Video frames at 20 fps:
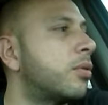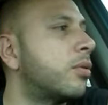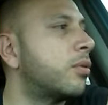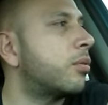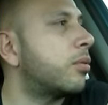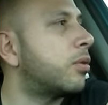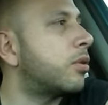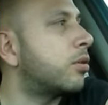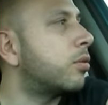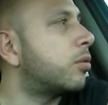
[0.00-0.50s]

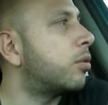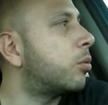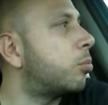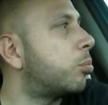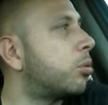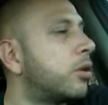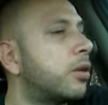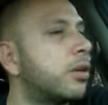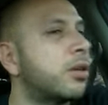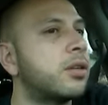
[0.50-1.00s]
When you
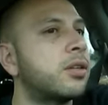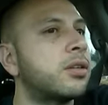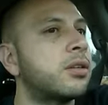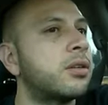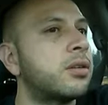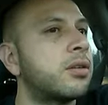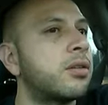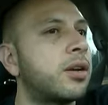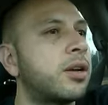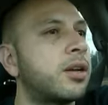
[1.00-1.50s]
open an
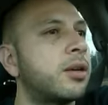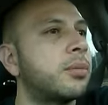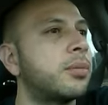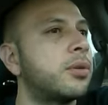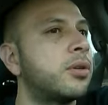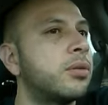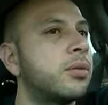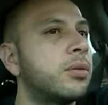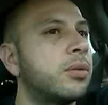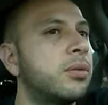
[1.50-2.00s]
Instagram
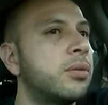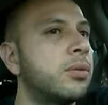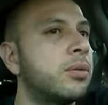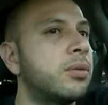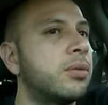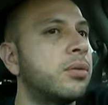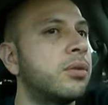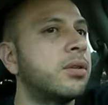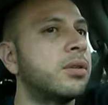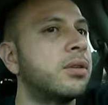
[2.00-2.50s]
and you a
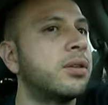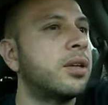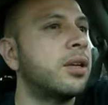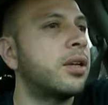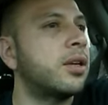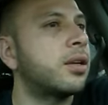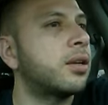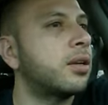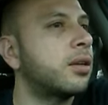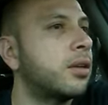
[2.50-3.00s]
dude, it's
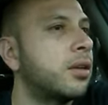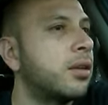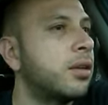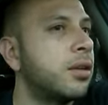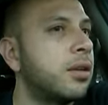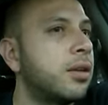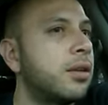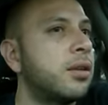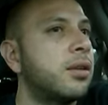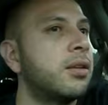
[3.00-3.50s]
like
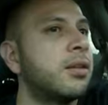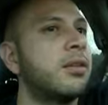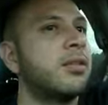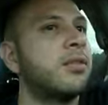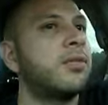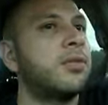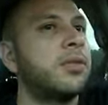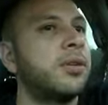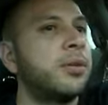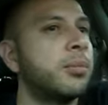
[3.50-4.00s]

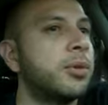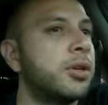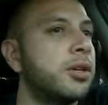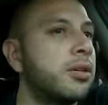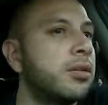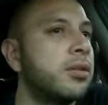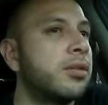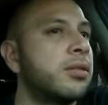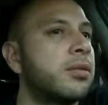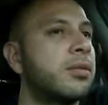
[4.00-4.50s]

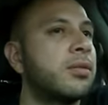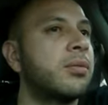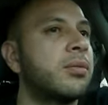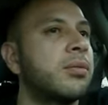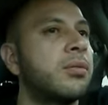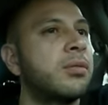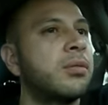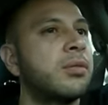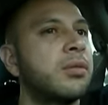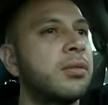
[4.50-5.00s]
females,
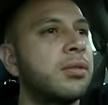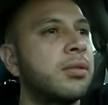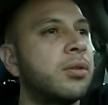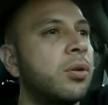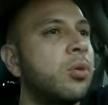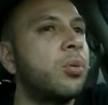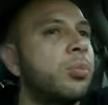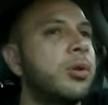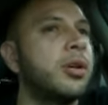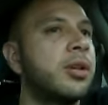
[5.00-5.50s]

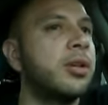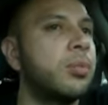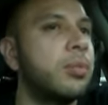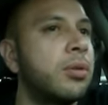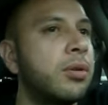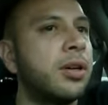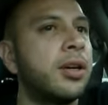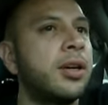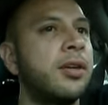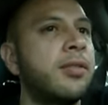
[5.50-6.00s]
nobody
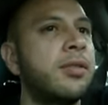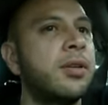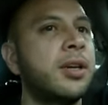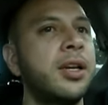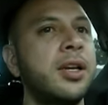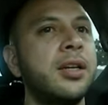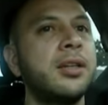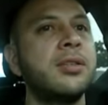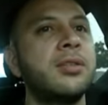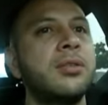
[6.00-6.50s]
will ever
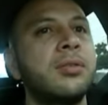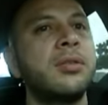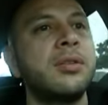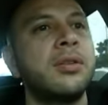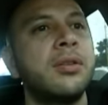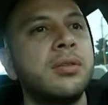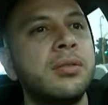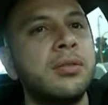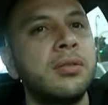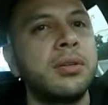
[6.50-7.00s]
add you,
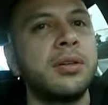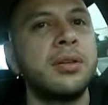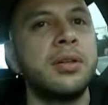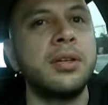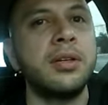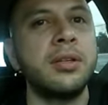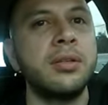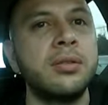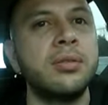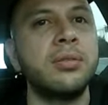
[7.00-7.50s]
yo,
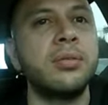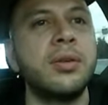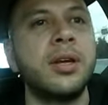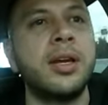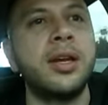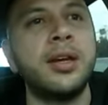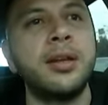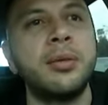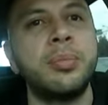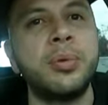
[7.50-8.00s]
unless you
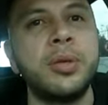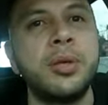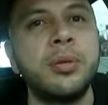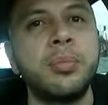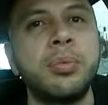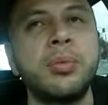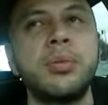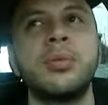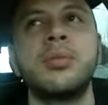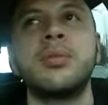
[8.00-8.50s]
add
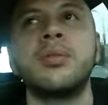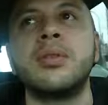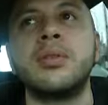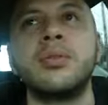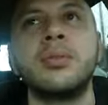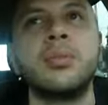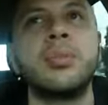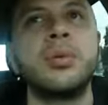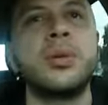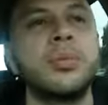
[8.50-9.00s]
people
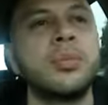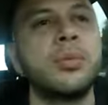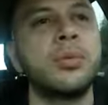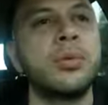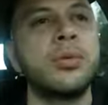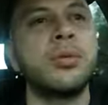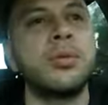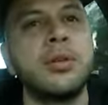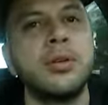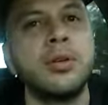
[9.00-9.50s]
and people
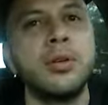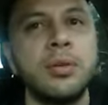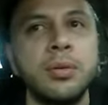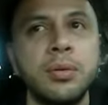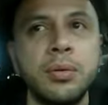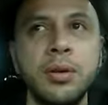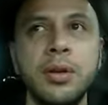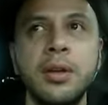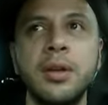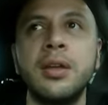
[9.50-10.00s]
you know
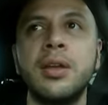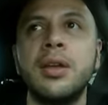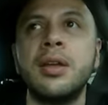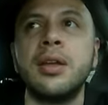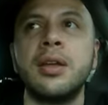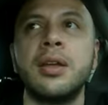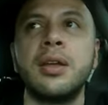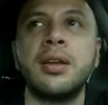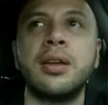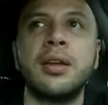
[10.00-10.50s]

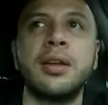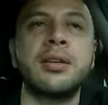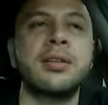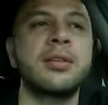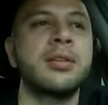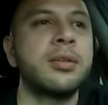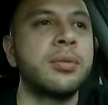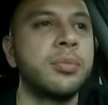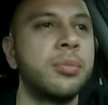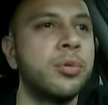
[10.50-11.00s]
and
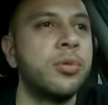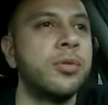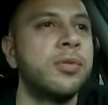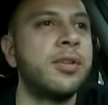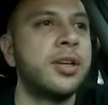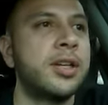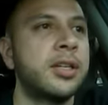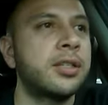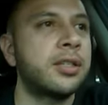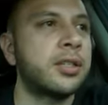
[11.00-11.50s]
actually move
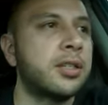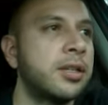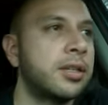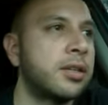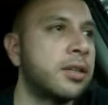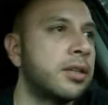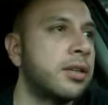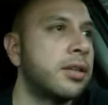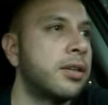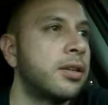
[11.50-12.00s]
that shit.